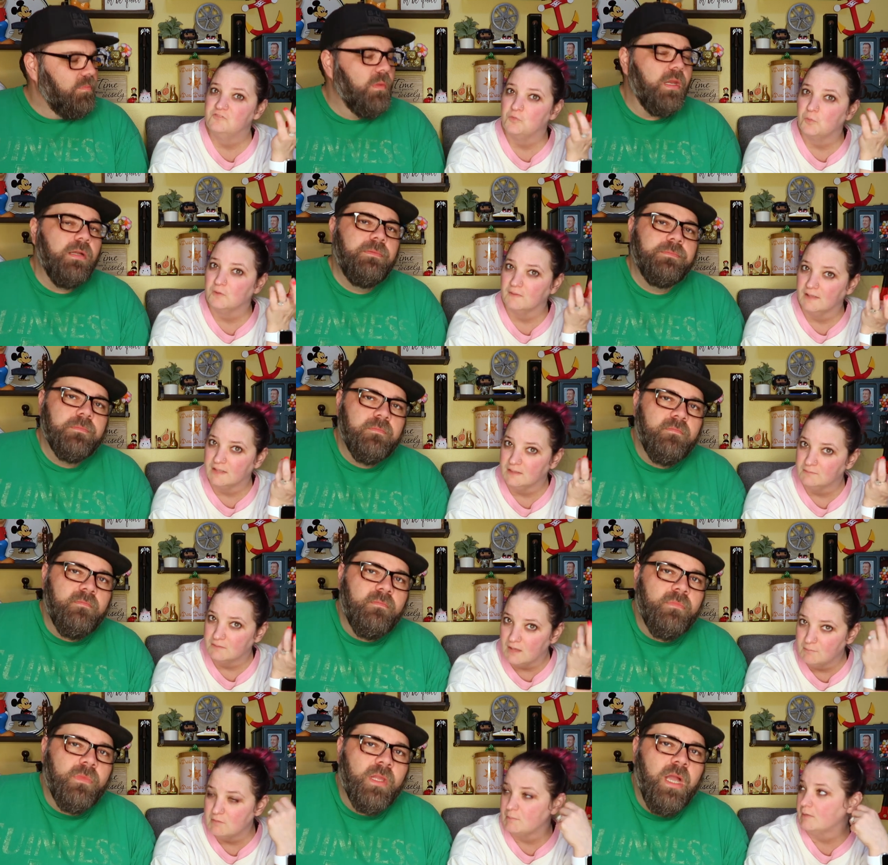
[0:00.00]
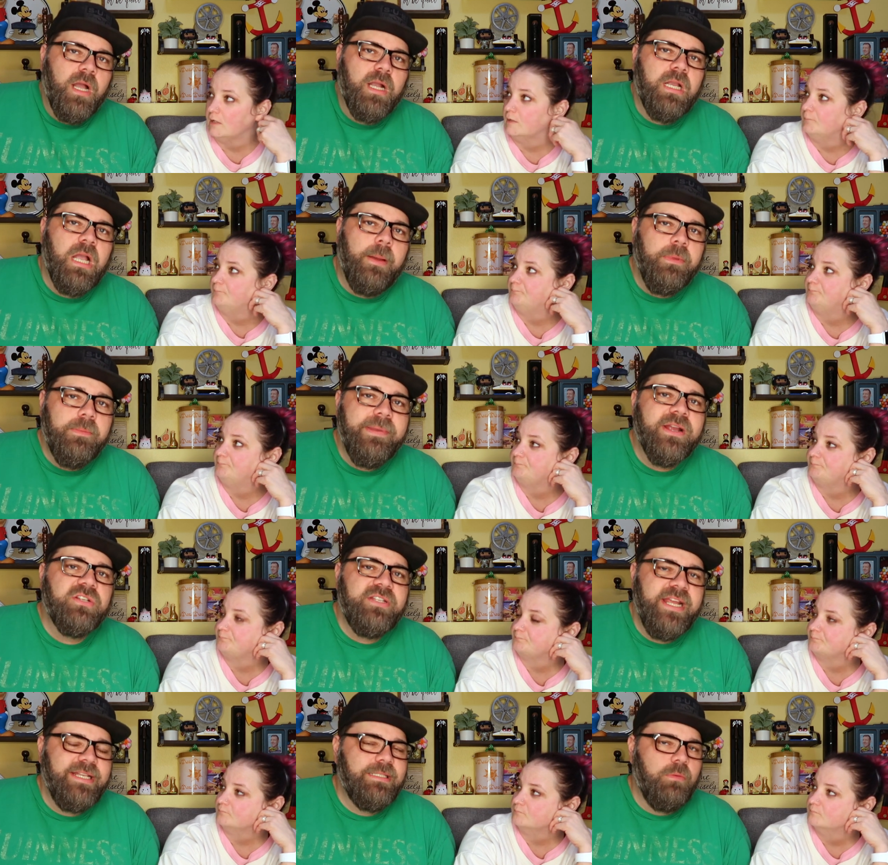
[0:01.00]
Speaker 1: for like a gummy bear.
Speaker 2: Gummy bears
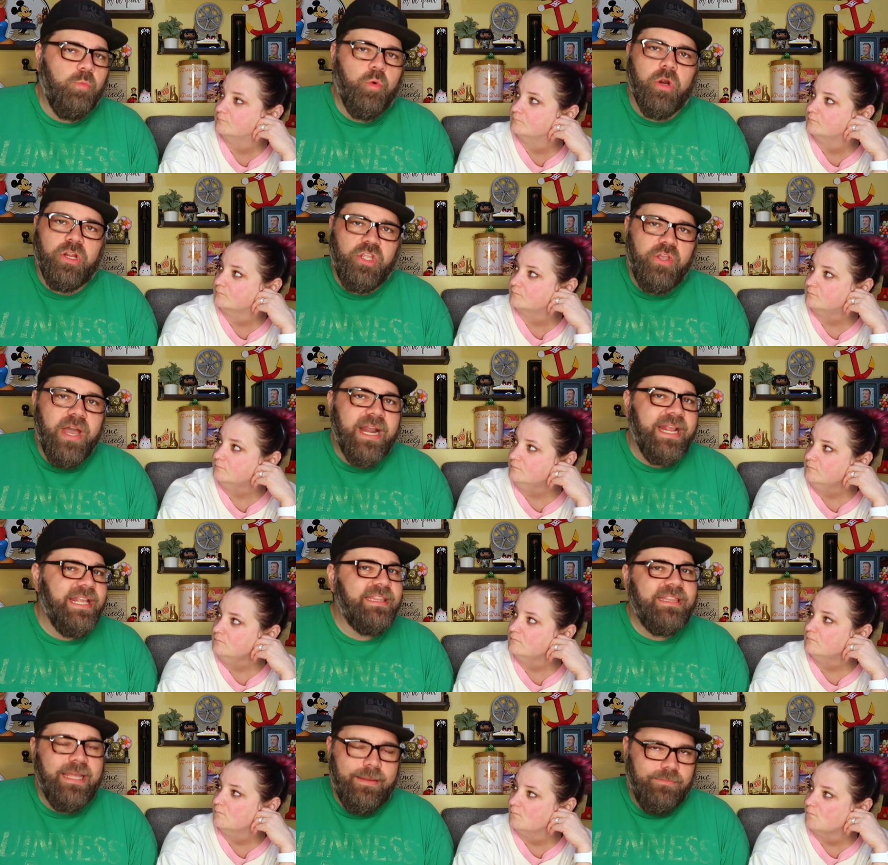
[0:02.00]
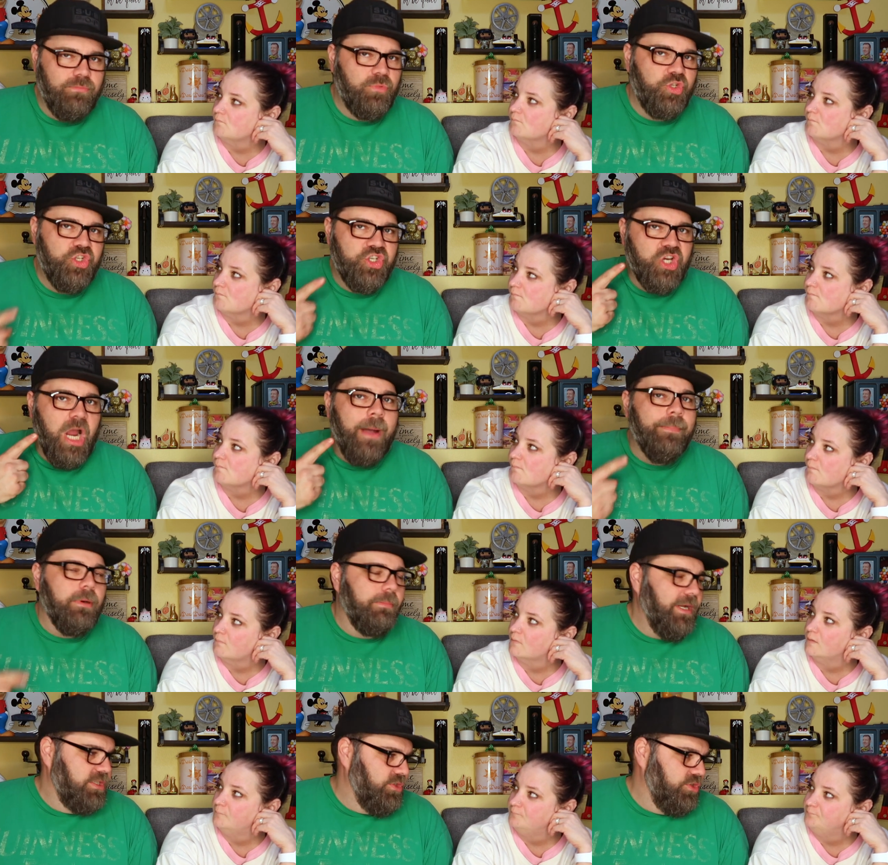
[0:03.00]
take some work. You got to get them
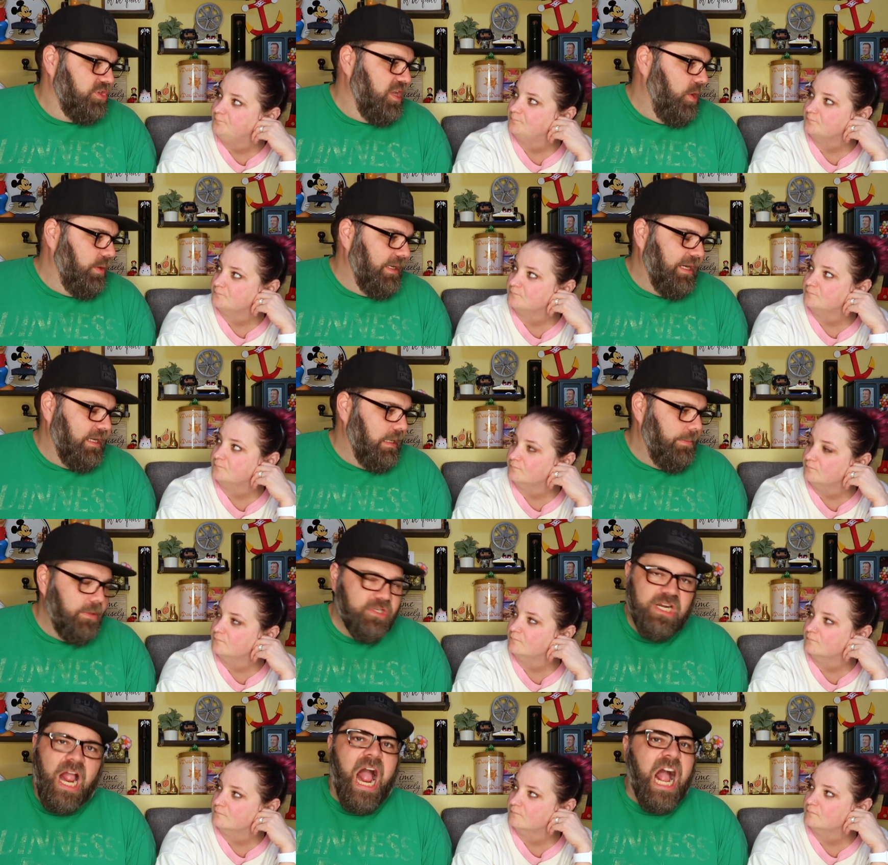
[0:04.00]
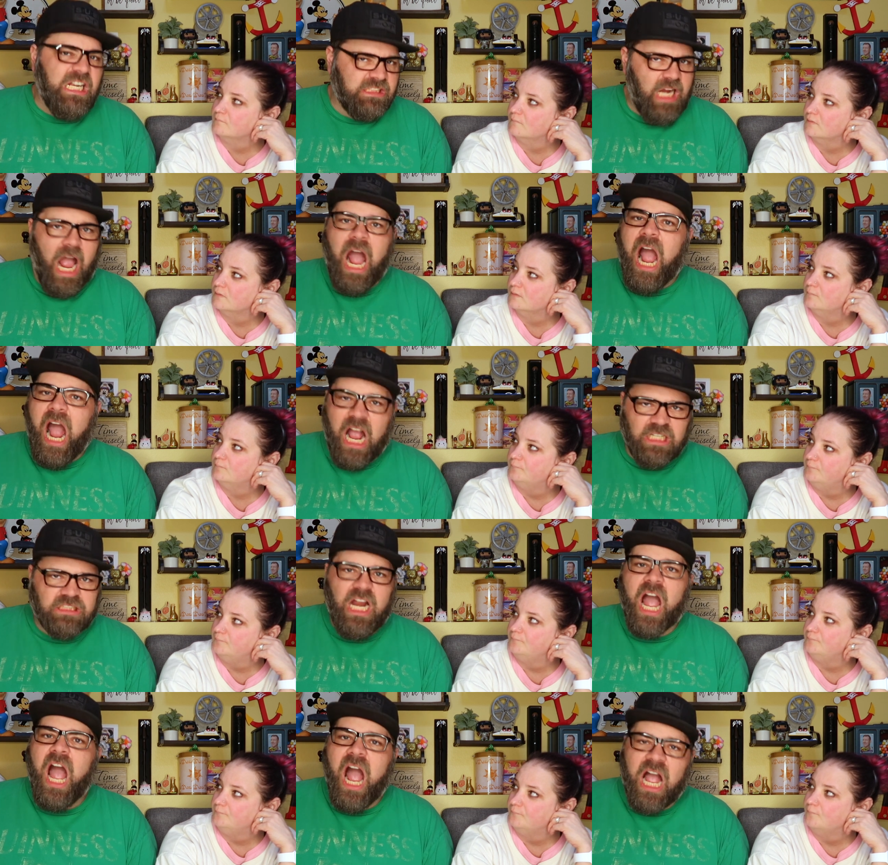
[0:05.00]
chomper muscles going on the gummy bears. Mm
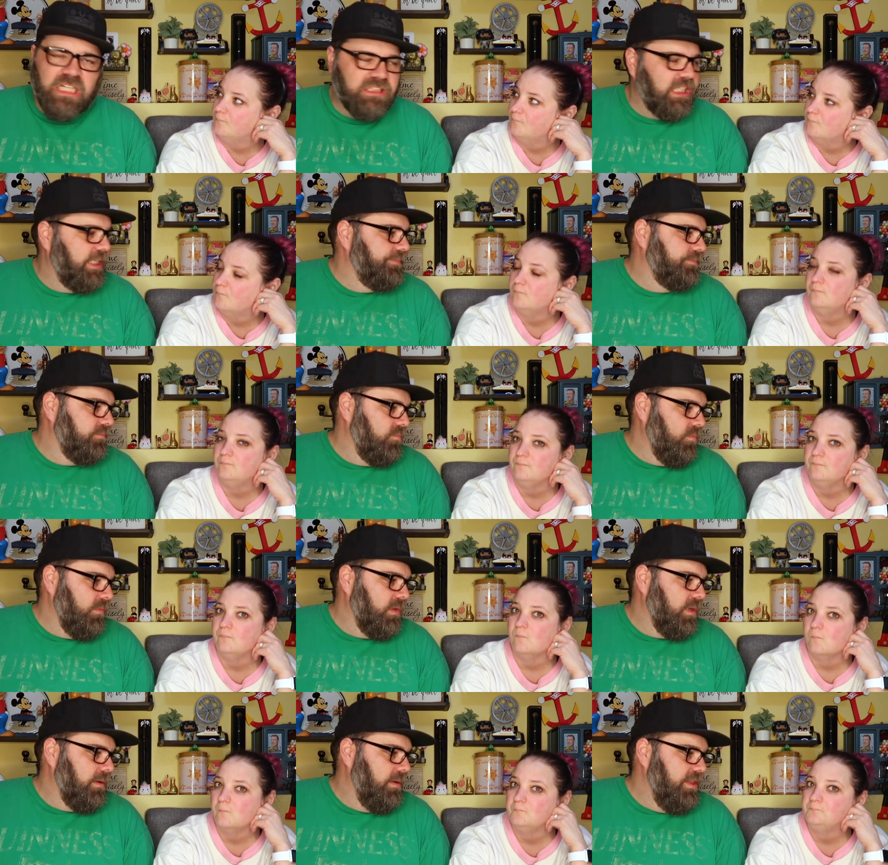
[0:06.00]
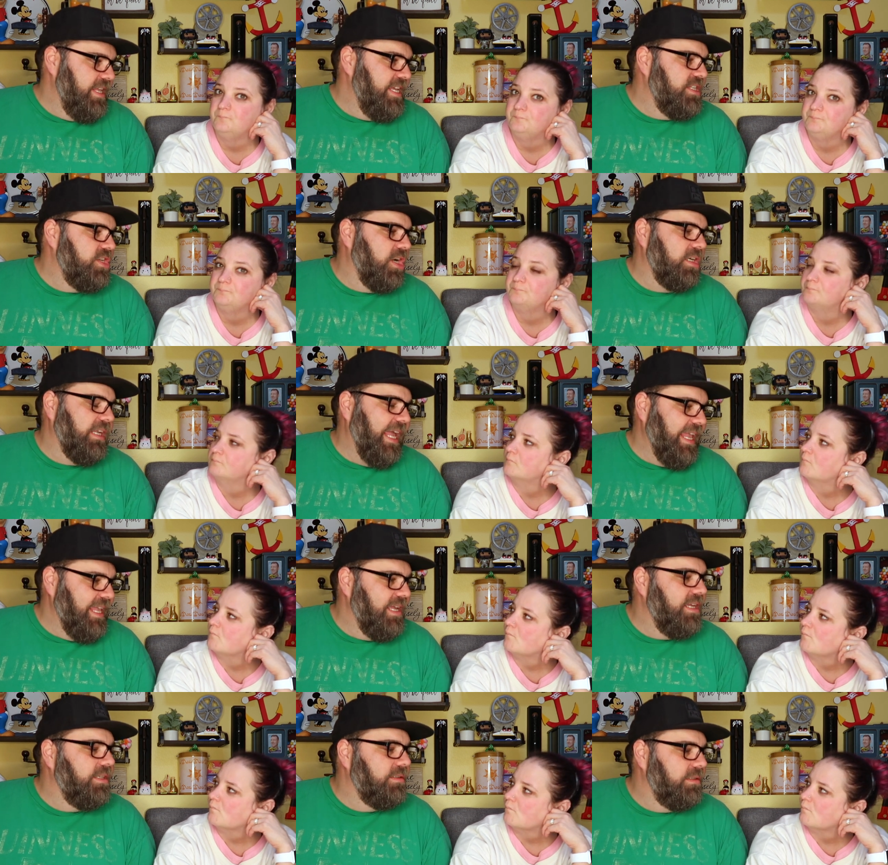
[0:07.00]
-hmm. Mm -hmm. These are
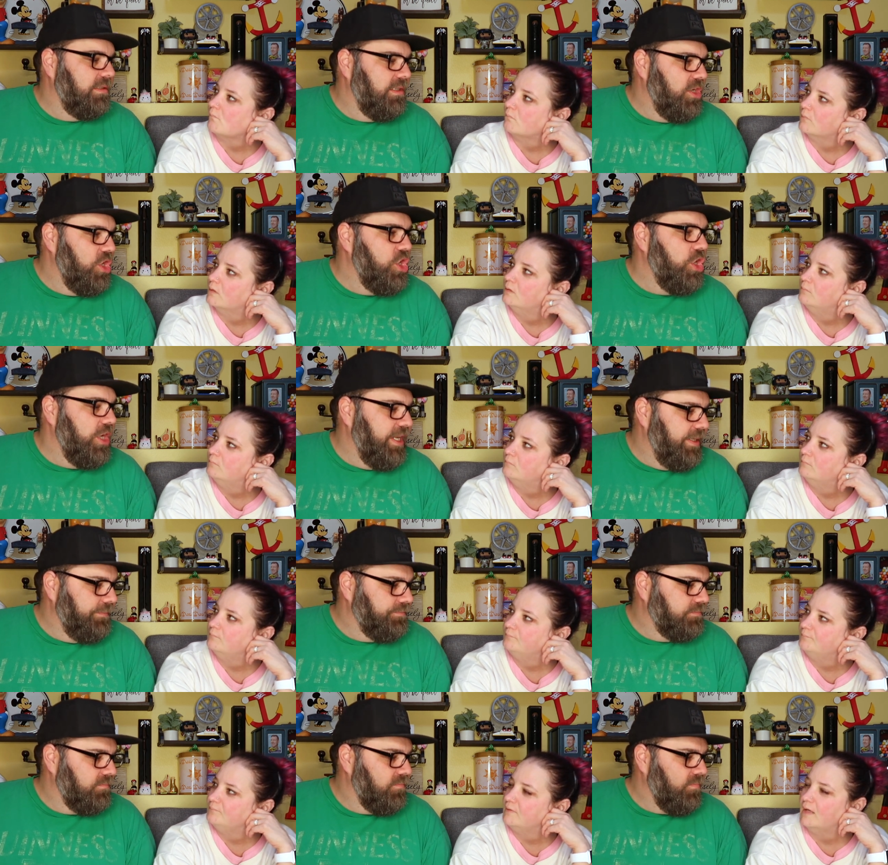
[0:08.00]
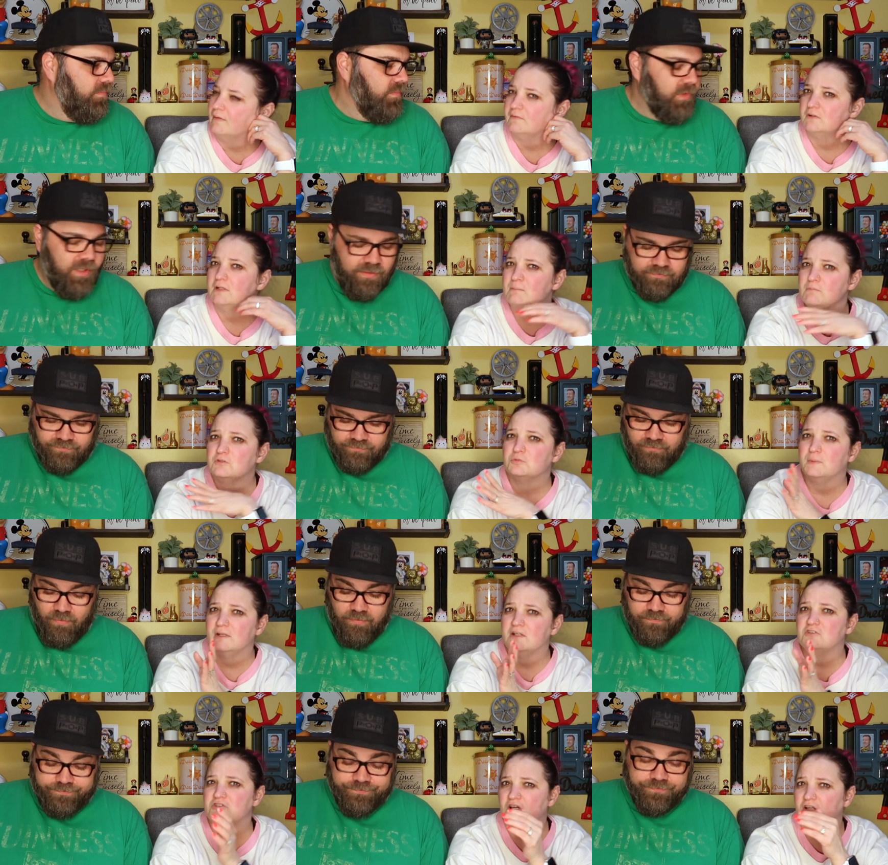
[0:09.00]
like good.
Speaker 1: Yeah, they're in between
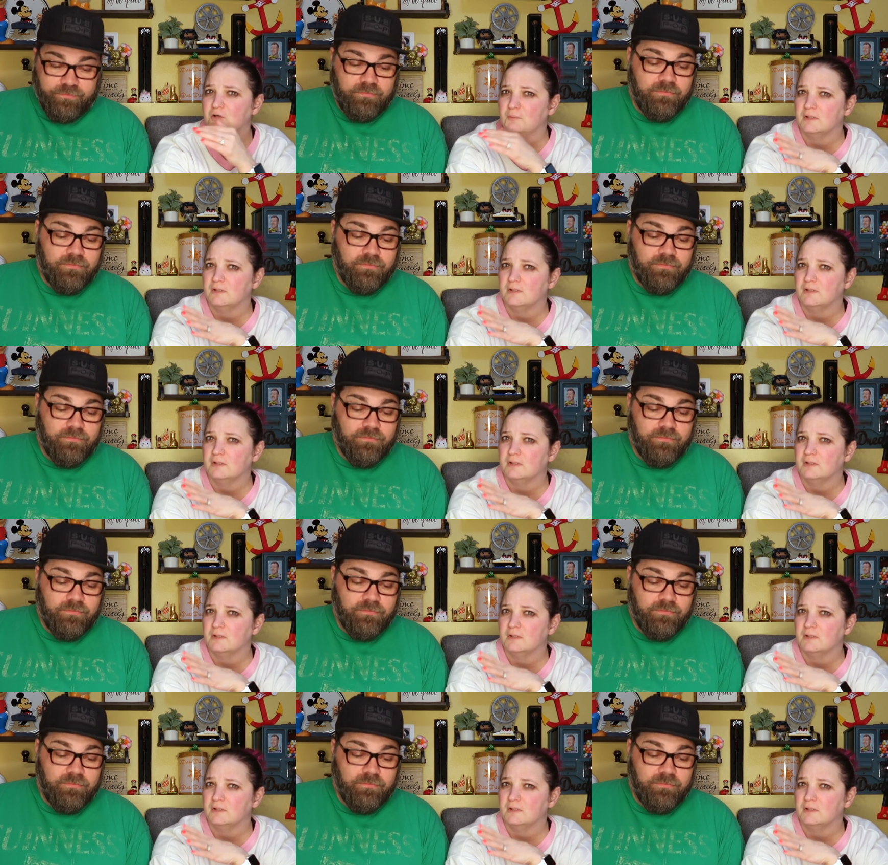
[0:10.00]
a jello